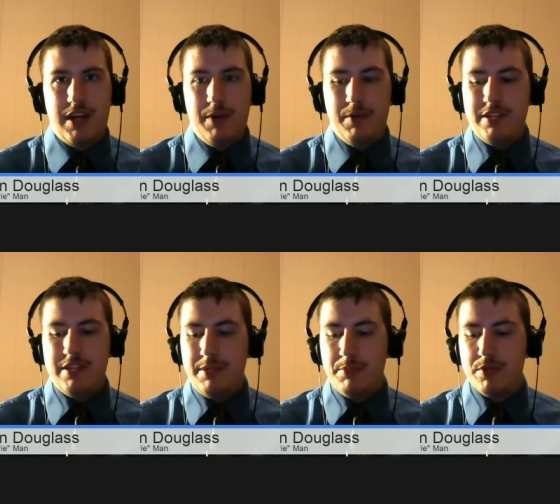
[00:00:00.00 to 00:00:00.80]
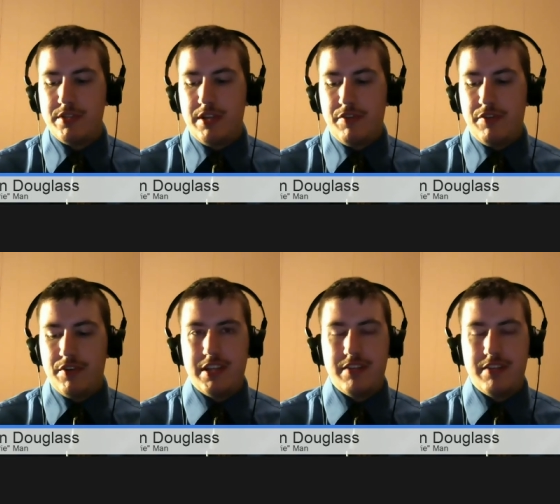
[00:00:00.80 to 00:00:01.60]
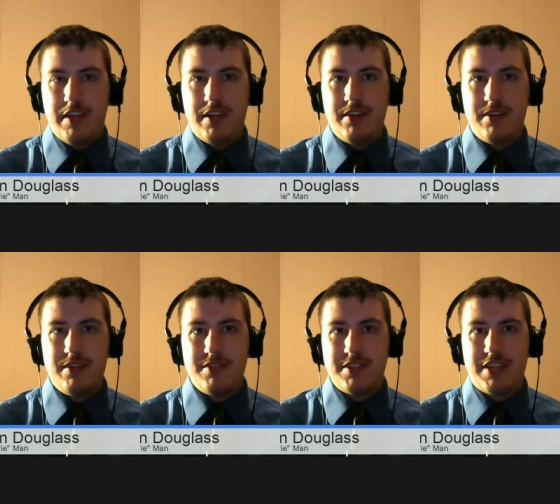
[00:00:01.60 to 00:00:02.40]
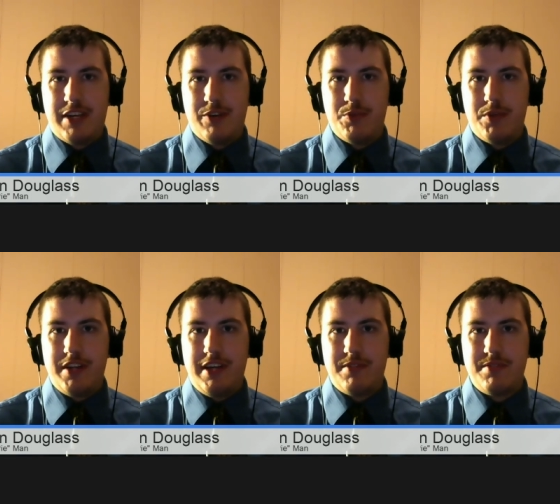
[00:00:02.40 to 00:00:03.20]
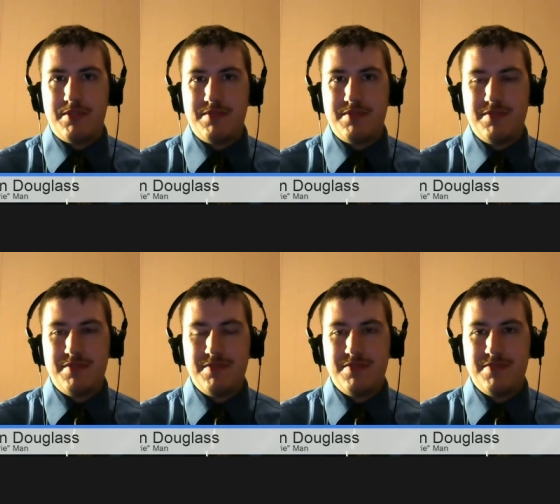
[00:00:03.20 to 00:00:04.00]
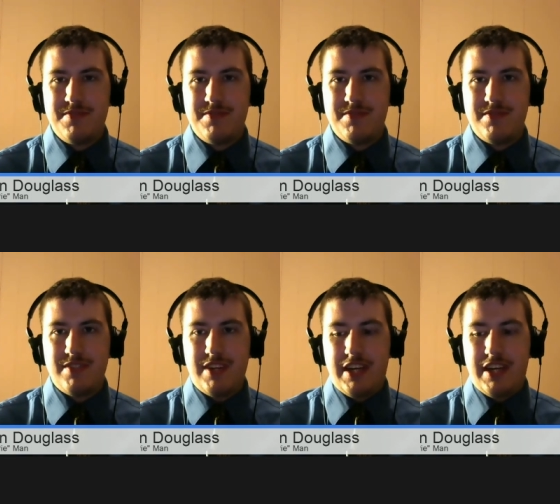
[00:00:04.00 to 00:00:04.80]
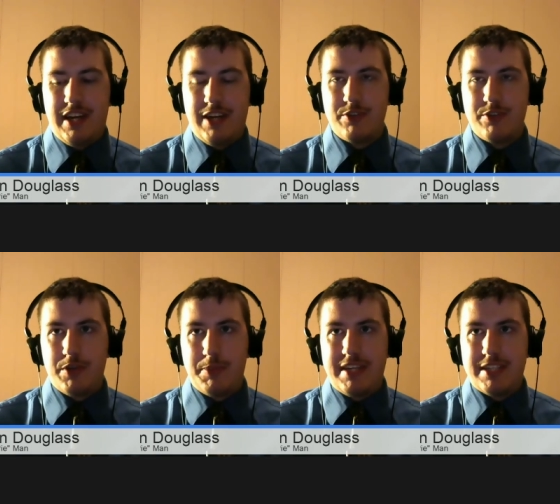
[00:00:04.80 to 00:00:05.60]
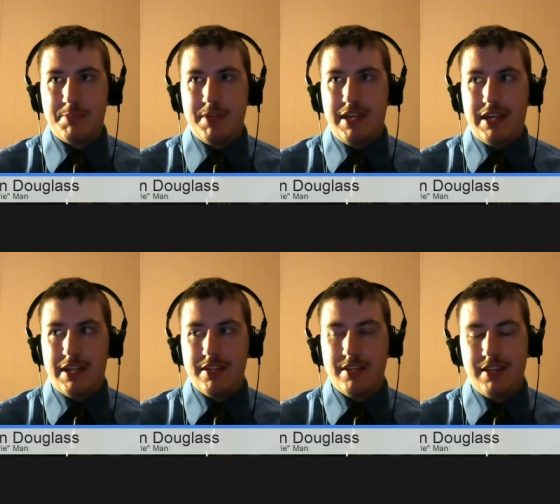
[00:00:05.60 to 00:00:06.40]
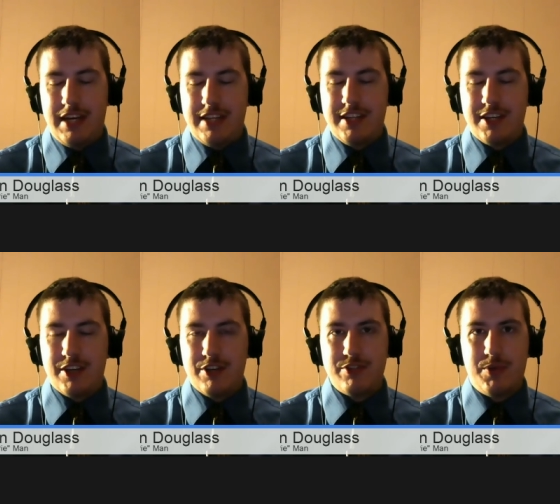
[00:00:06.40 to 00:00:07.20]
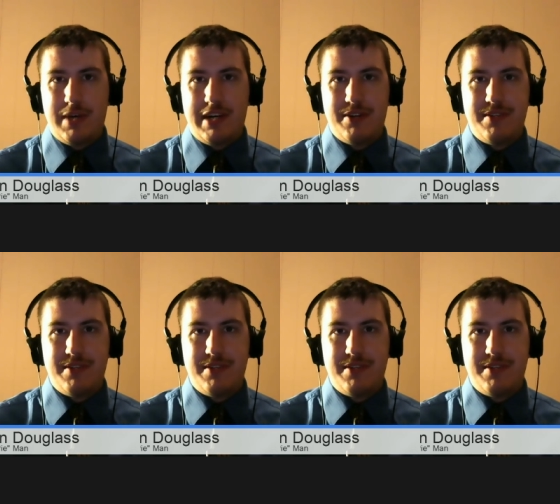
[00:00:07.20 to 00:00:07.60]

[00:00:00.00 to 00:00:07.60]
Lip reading: I want to see more stuff on the Vita since I own one now. And I also owned a PSP, and that didn't go so well.